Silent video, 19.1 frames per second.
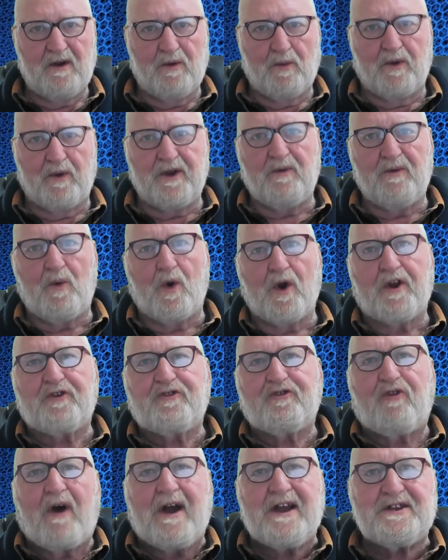when you want to
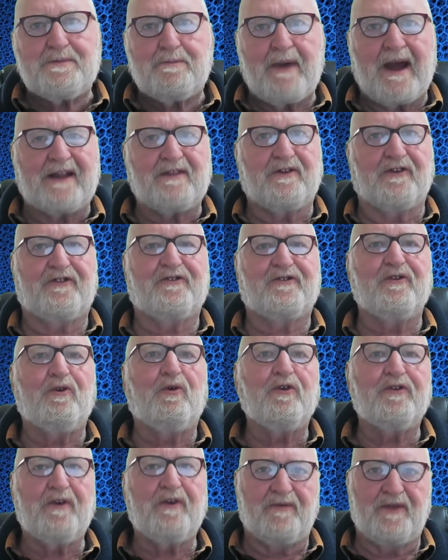trace back the
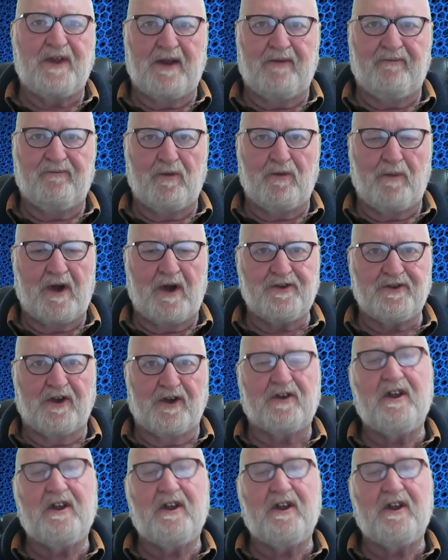source of the information.